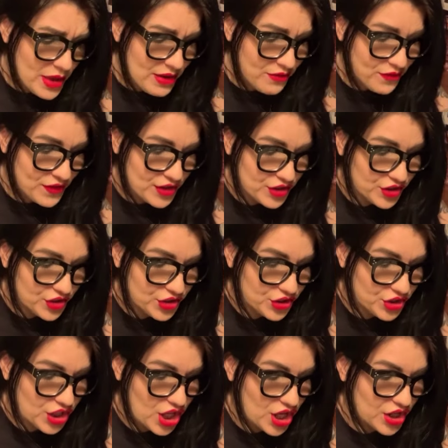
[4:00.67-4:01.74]
may
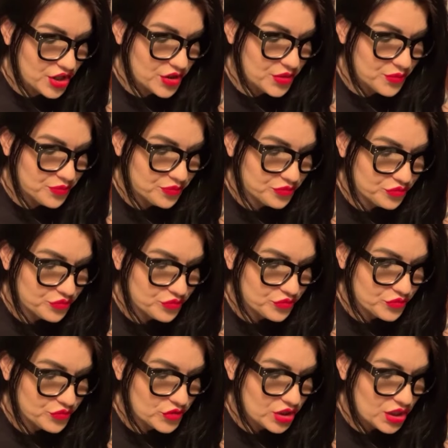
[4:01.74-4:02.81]
feel um,
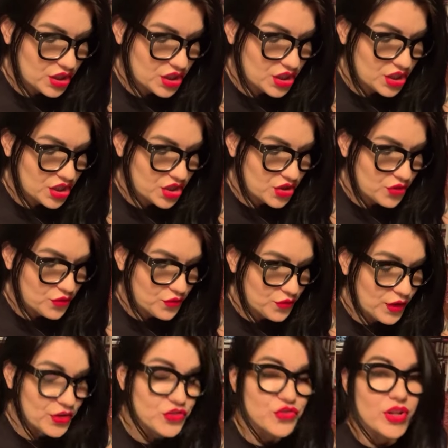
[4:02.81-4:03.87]

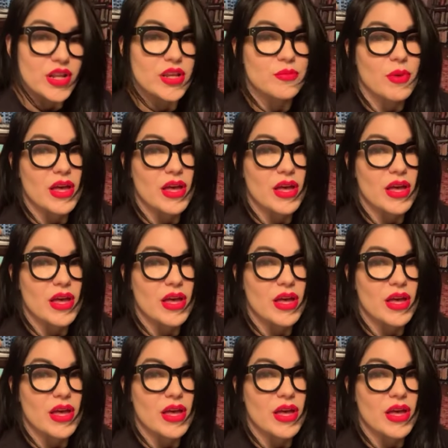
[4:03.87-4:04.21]
frustrated